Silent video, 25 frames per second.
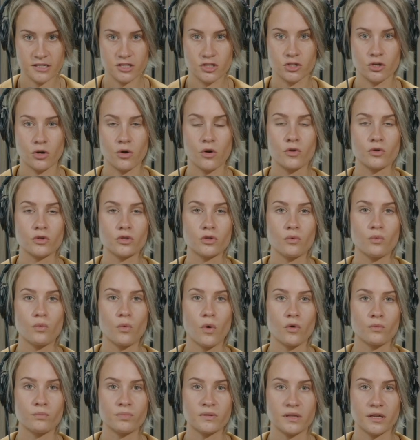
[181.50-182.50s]
so you
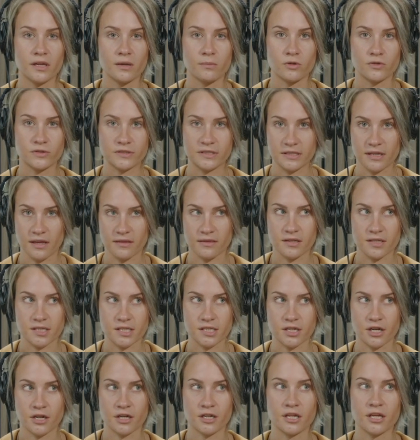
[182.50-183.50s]
won't be able to get this
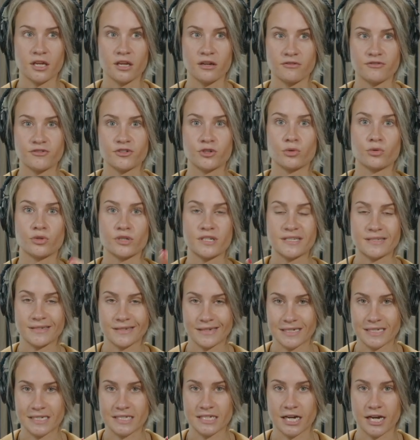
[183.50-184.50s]
done if your
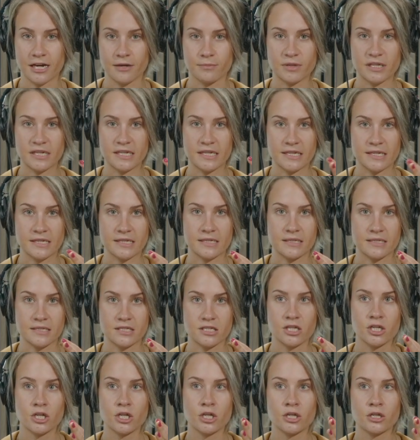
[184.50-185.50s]
skin type is